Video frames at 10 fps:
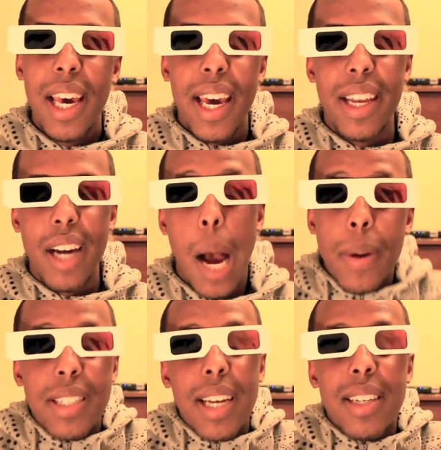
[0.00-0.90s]
and I'm
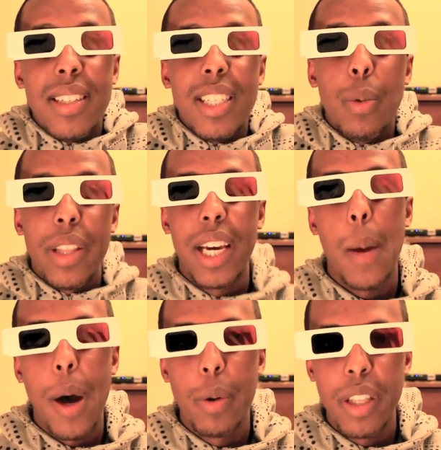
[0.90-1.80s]
excited to see what they
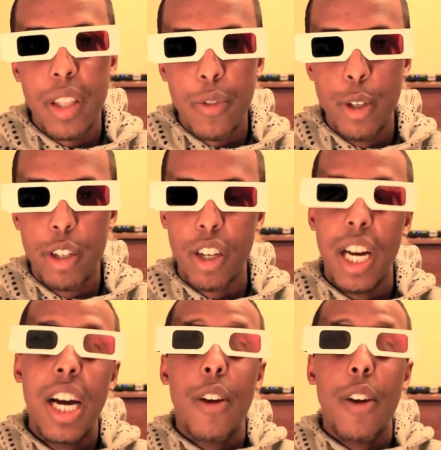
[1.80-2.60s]
come out with in the future.